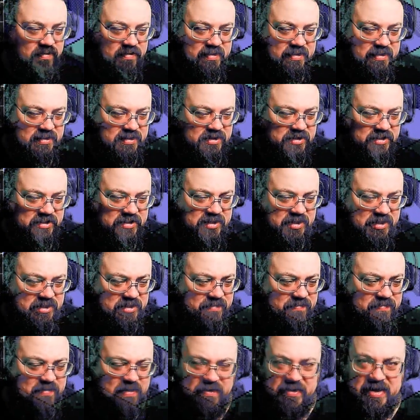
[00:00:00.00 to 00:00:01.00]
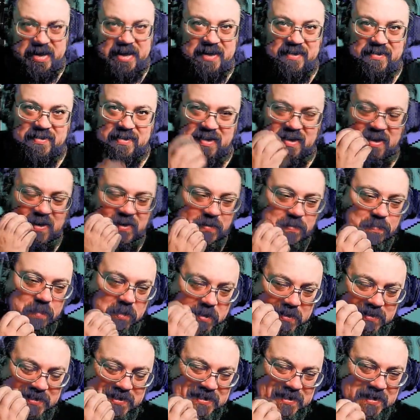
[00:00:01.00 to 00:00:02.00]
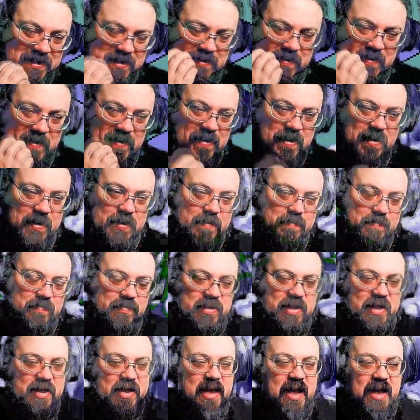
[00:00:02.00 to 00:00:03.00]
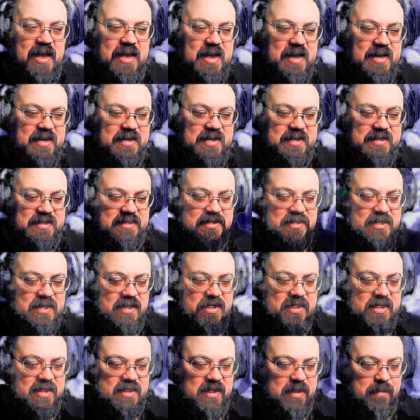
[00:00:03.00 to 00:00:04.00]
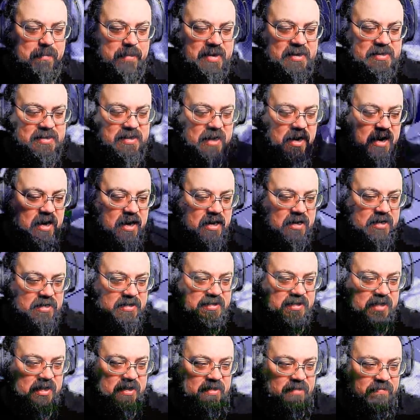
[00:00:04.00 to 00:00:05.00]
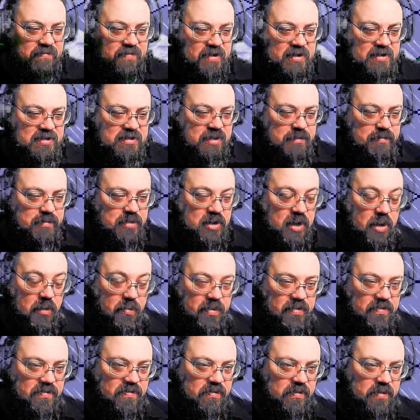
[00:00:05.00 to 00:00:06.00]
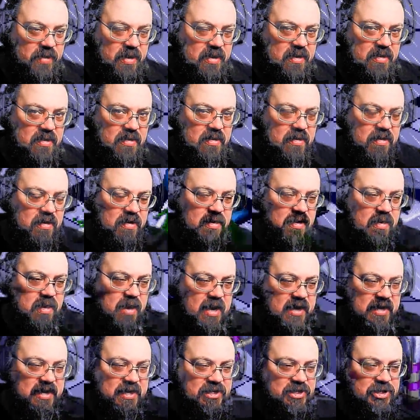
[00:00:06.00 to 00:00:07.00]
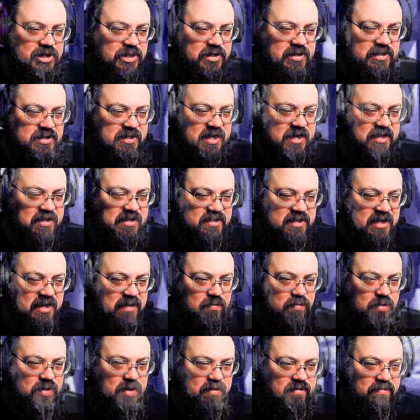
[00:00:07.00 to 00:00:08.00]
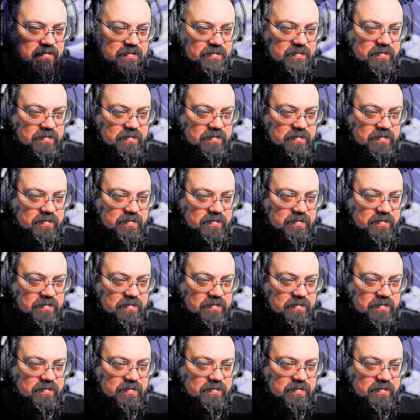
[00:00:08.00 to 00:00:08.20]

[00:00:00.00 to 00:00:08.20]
it's just such a very easy last boss. Like, I guess the thing that makes it hard is like the first time you go into it. I guess you could say the same with,